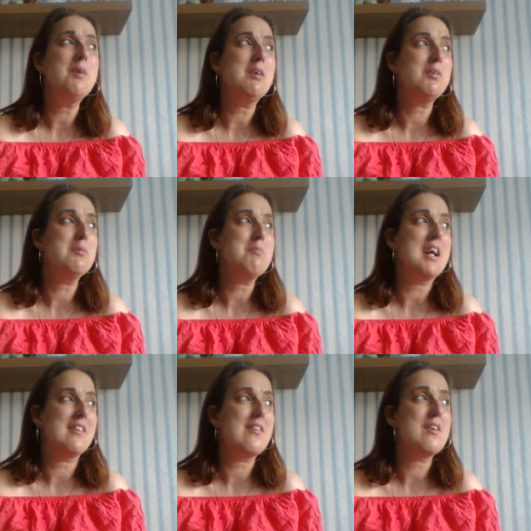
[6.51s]
welcome
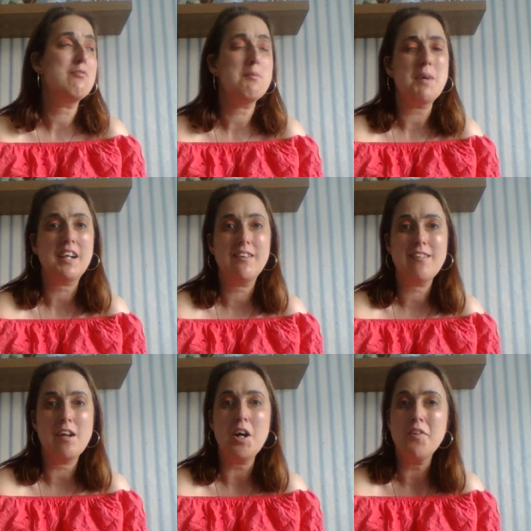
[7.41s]
back to
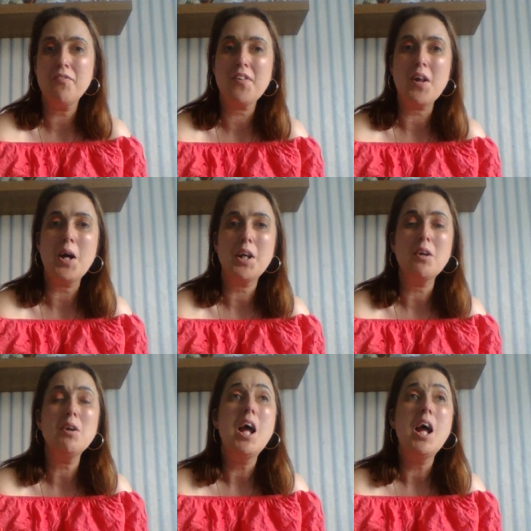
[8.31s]
Rebecca's Lifestyle.